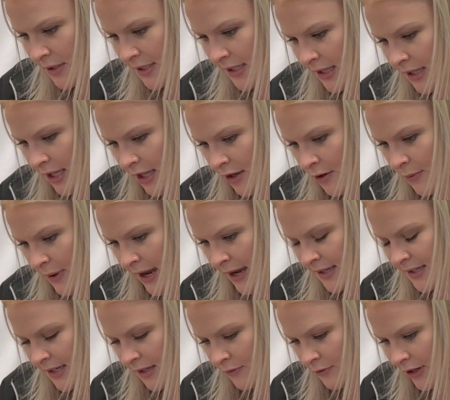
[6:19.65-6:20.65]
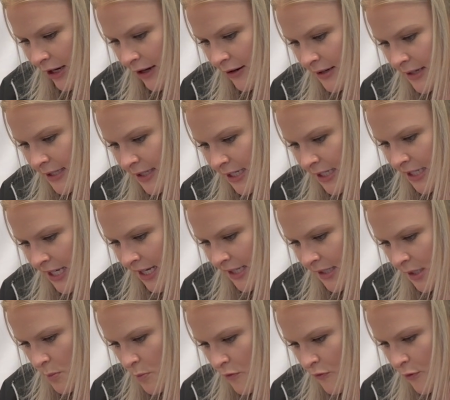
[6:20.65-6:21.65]
in the U.S. and rigorously
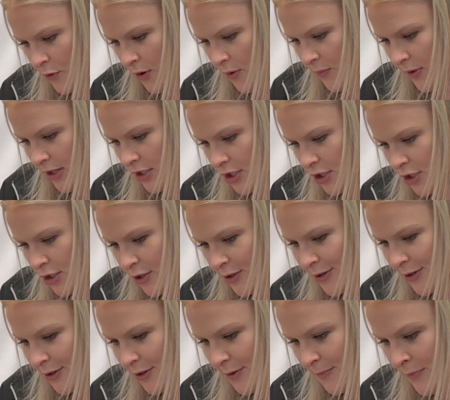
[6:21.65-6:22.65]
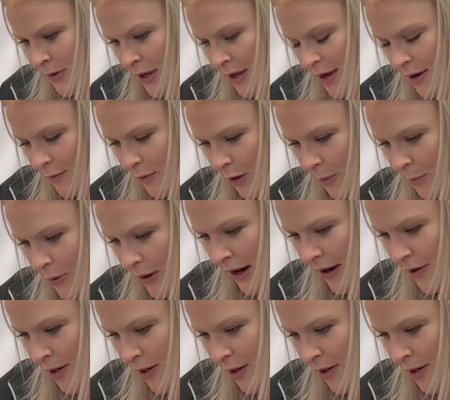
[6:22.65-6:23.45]
tested before it reaches your home. We're proud